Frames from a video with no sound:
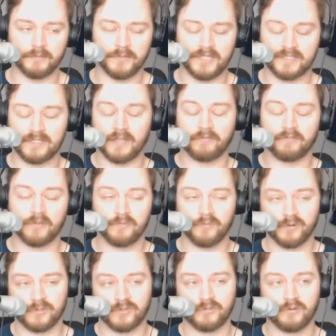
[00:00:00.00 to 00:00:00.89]
It's definitely
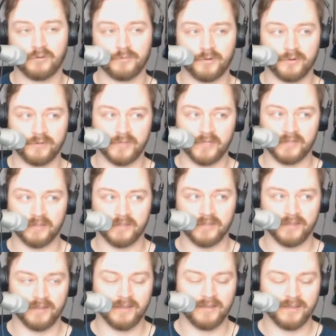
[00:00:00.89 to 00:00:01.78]
more doable than
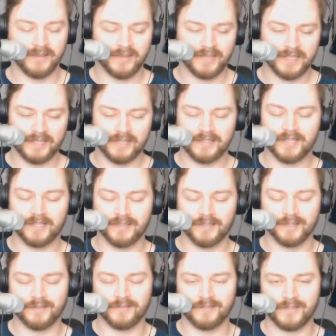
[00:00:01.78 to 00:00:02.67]

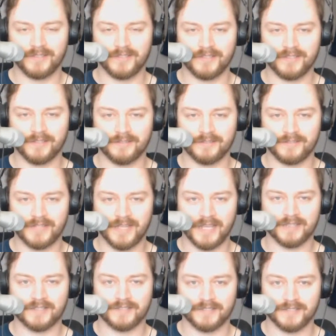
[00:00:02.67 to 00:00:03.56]
the
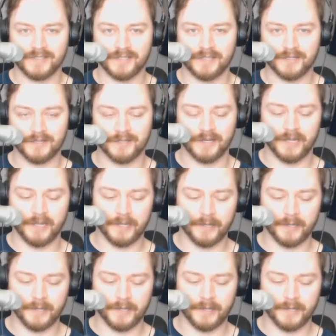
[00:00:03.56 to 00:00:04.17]
test in